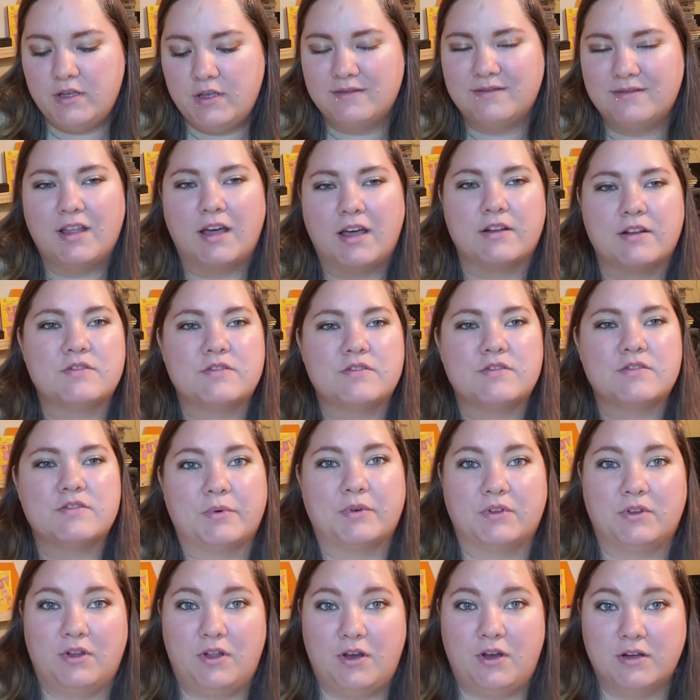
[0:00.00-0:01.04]
not a super
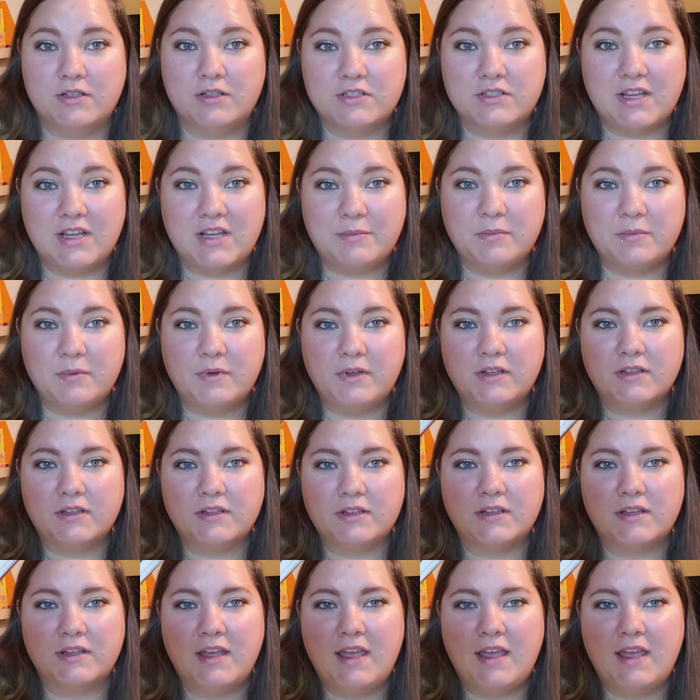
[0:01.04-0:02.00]
long chapter book.